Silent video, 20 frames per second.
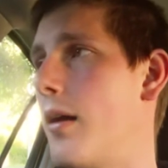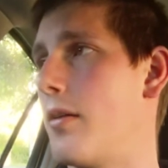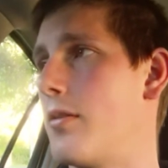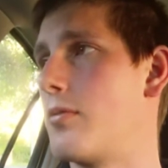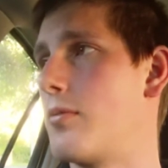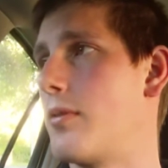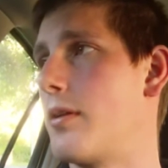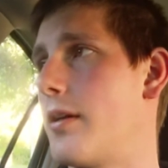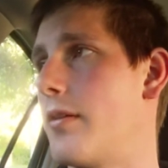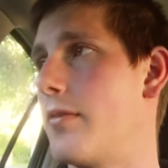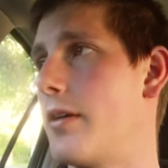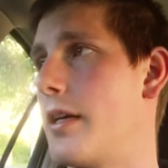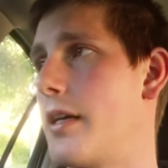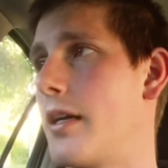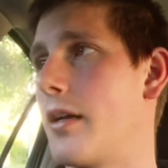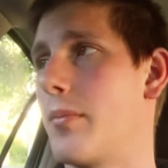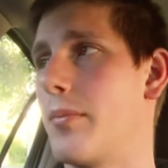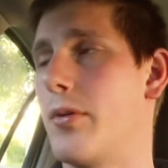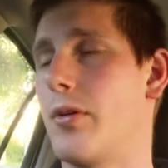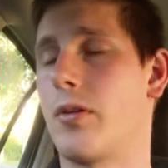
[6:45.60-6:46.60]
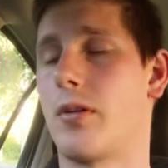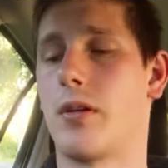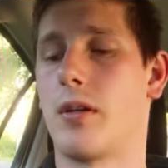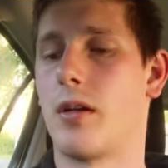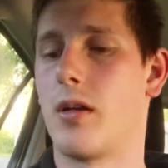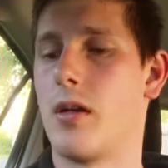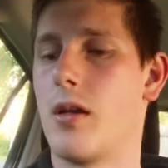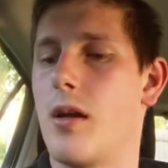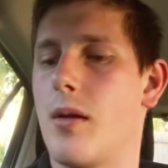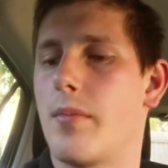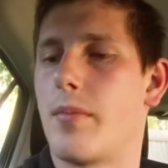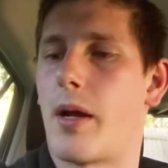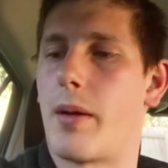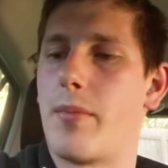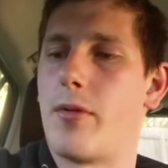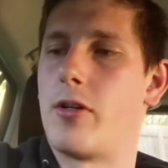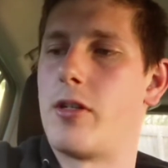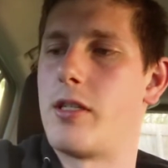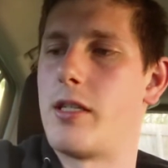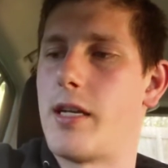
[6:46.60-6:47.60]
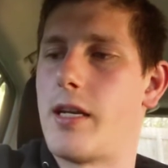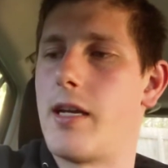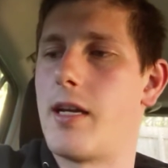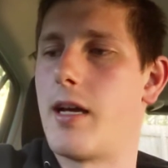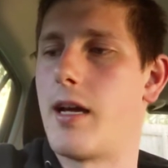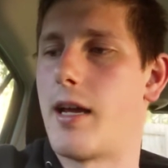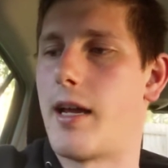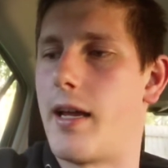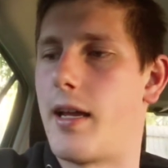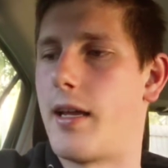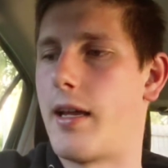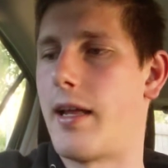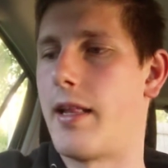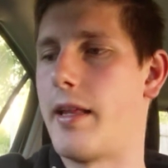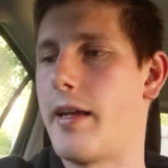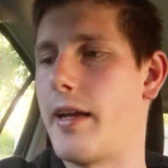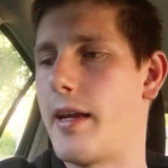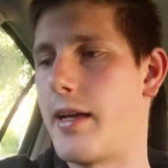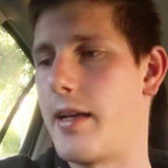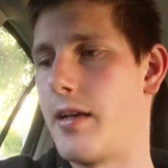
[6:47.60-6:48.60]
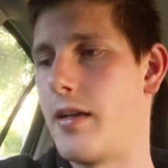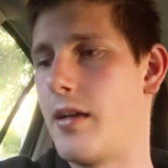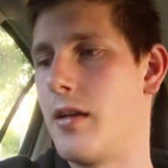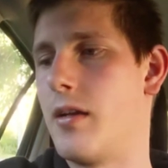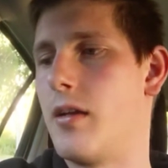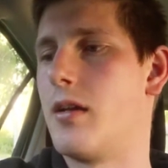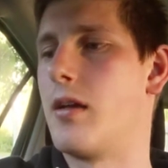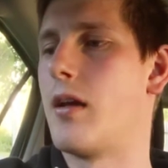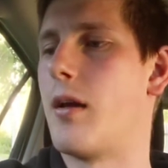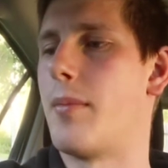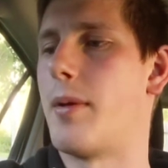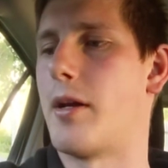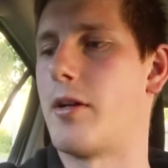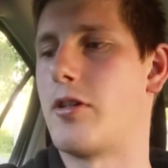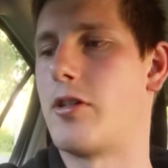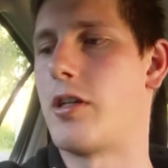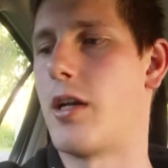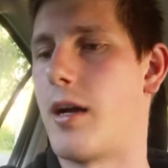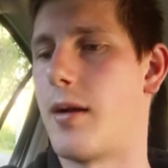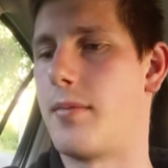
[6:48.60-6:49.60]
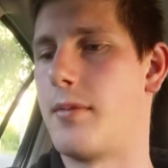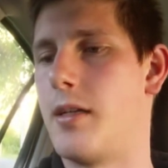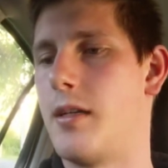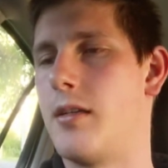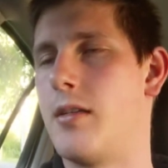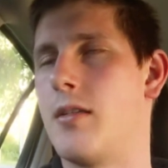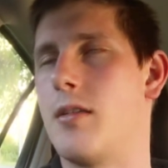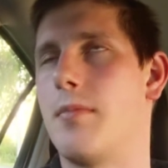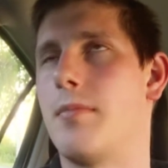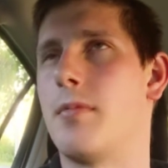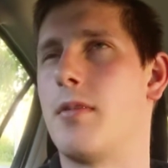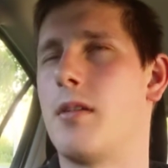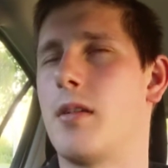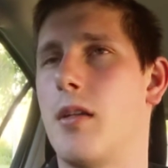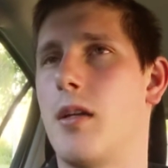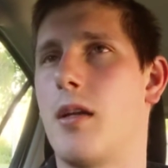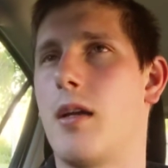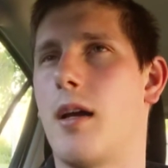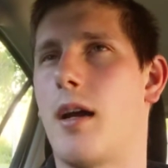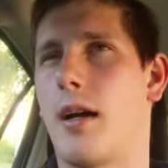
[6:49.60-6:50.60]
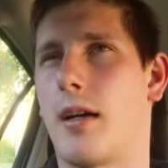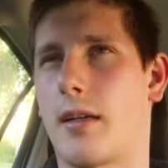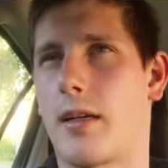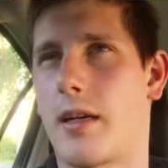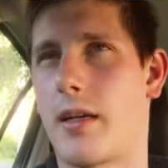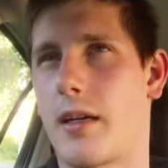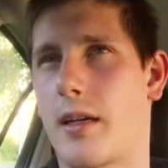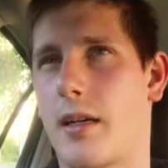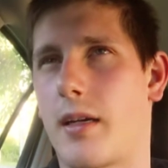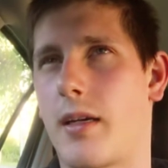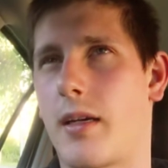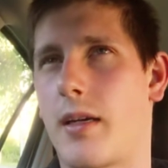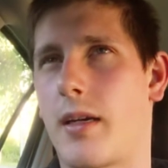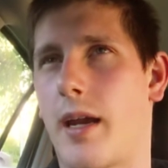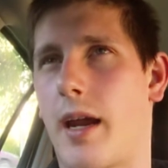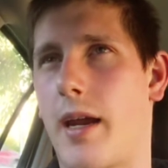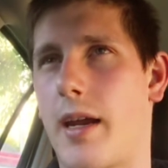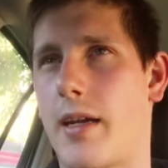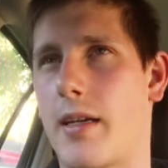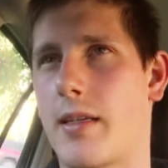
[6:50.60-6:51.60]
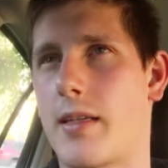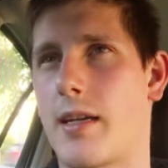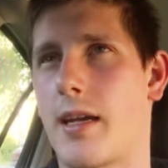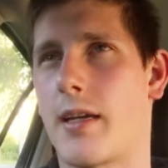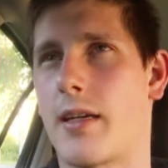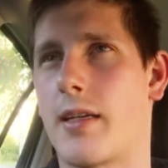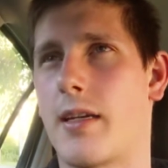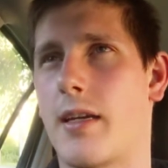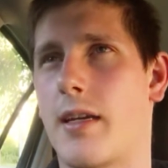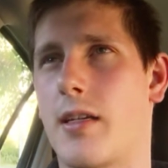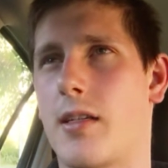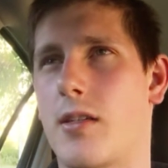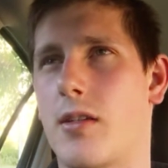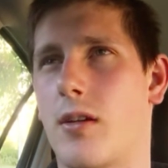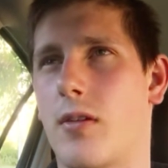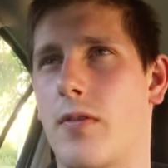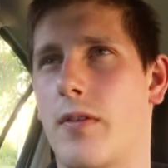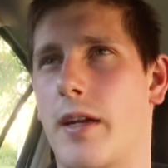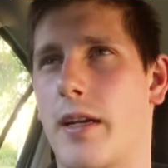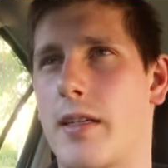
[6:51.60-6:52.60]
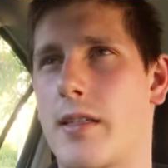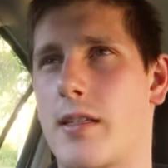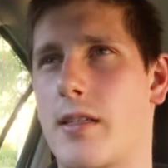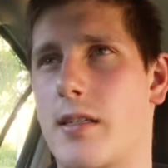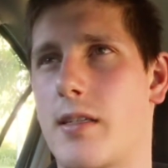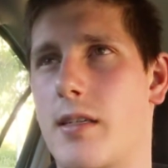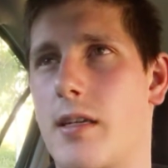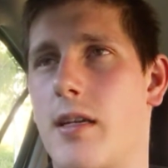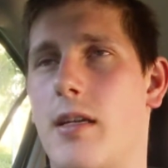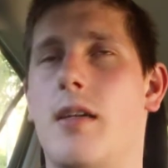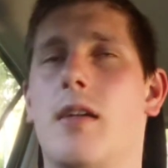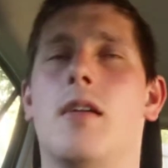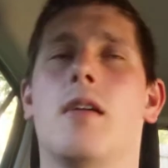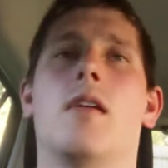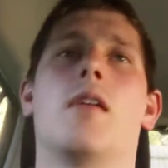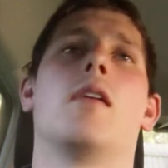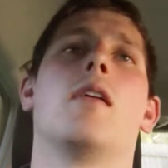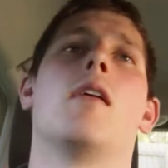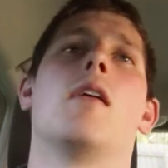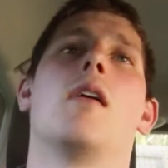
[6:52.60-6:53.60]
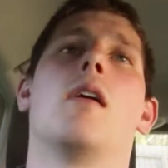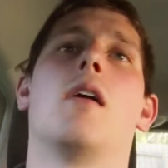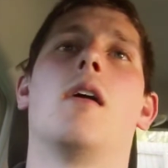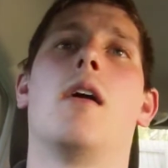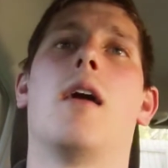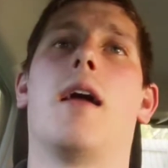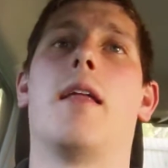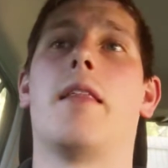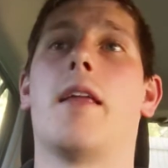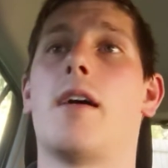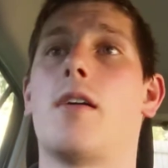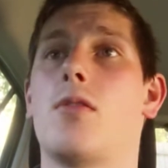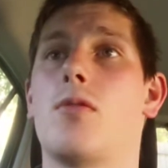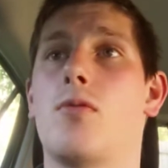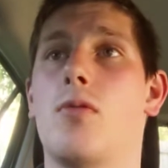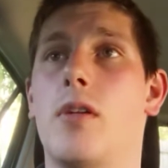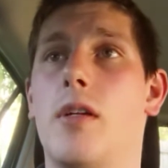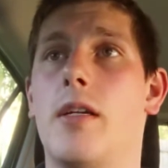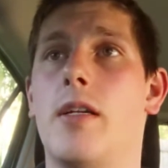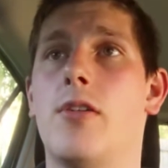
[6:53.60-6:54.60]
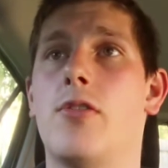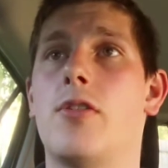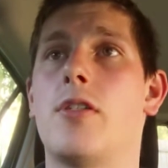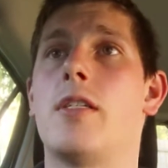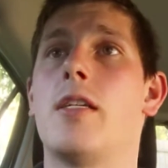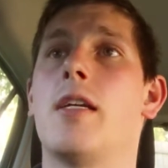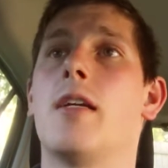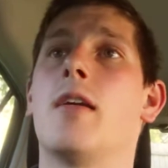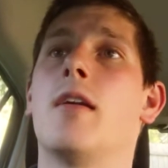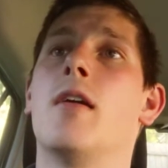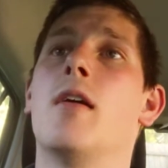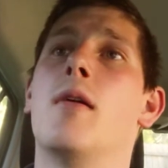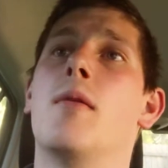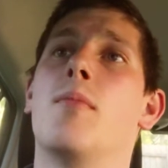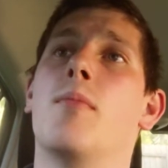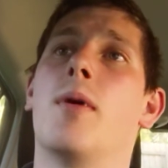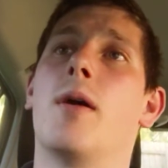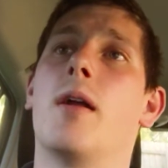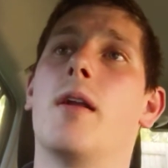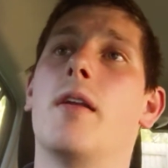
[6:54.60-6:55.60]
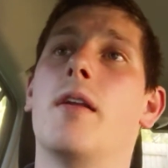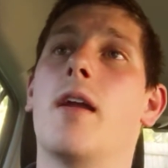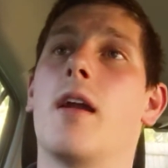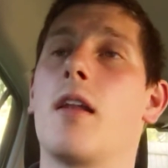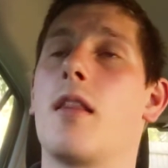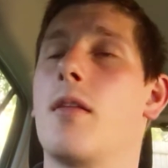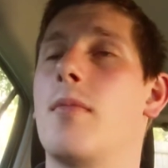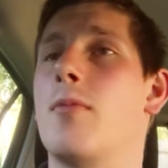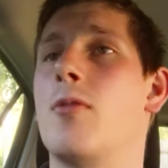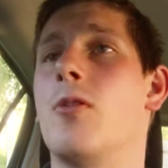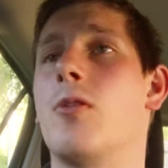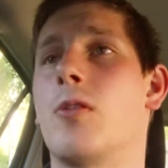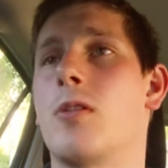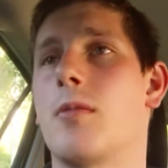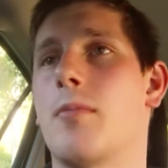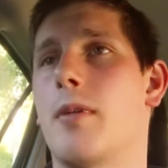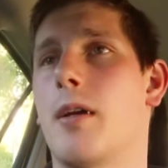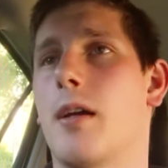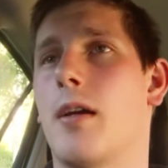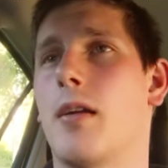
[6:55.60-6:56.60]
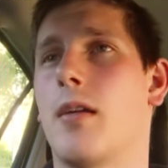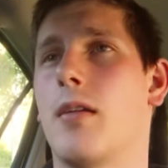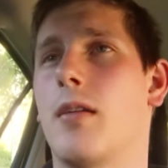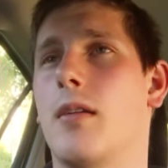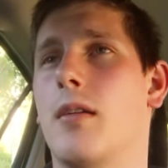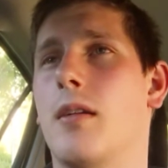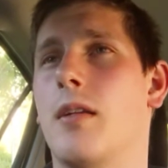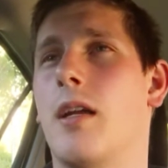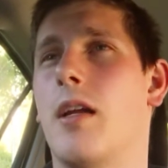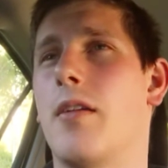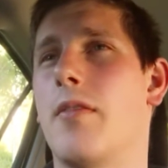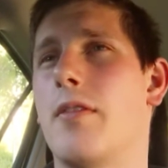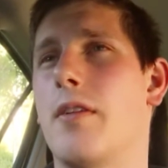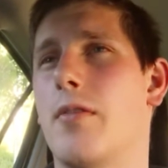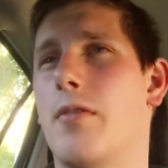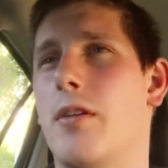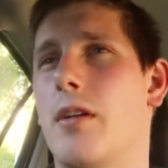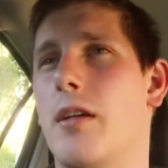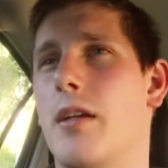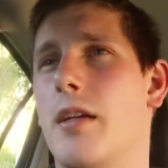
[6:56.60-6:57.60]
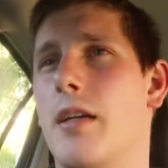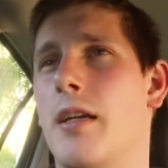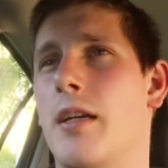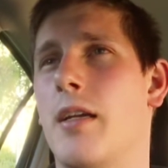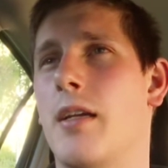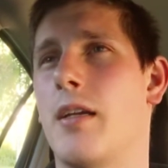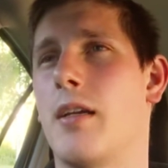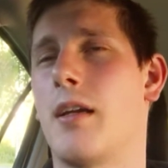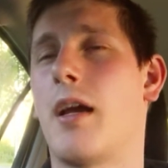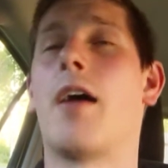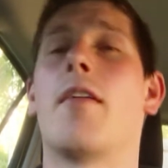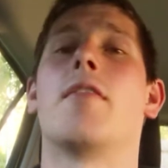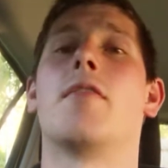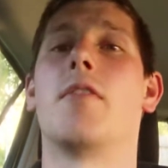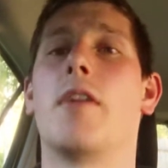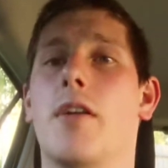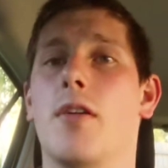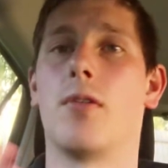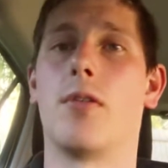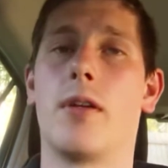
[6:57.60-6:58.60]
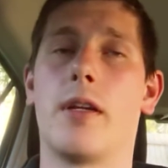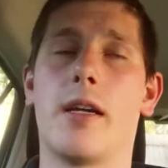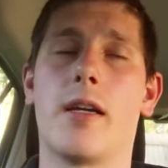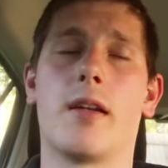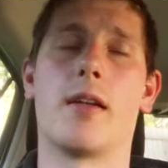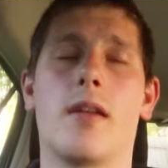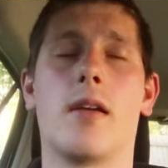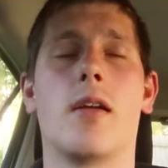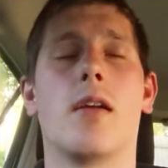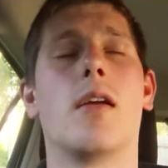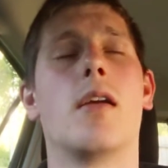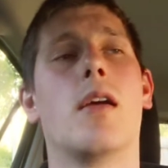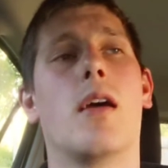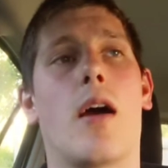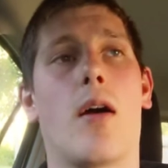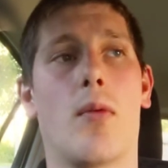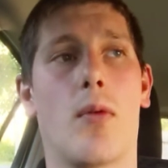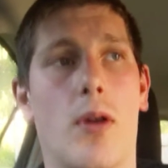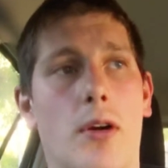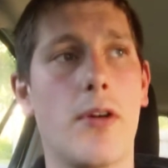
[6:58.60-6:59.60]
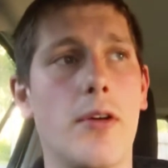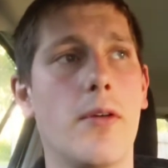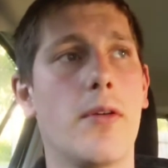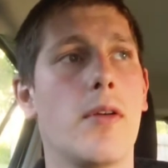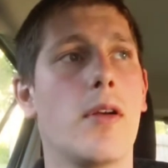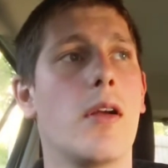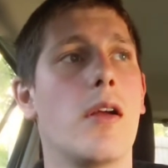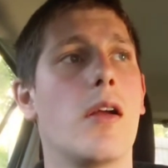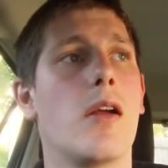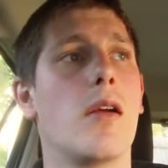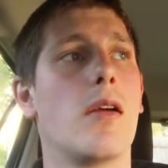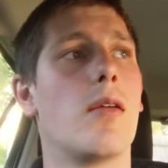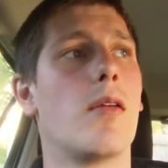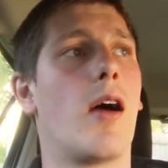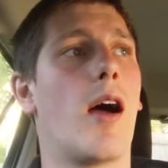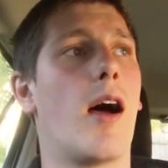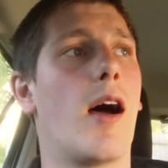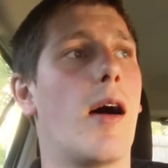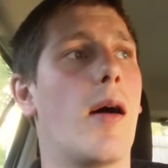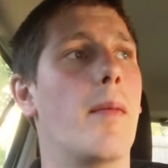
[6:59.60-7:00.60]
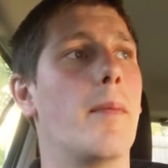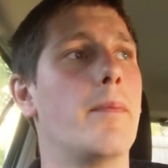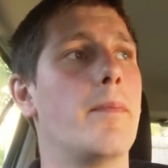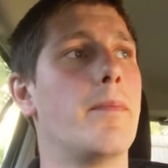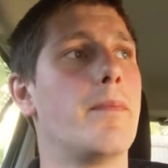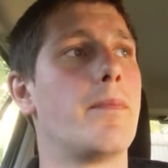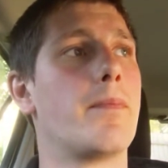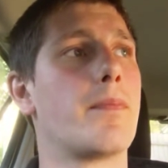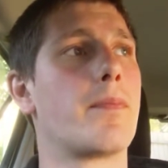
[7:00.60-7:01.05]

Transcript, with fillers: I was re- reading a book by Mircea Eliade about shamanism's archaic techniques of ecstasy, and that was really interesting. But none of them talked about none of it really. I haven't read it all yet. I want to, um,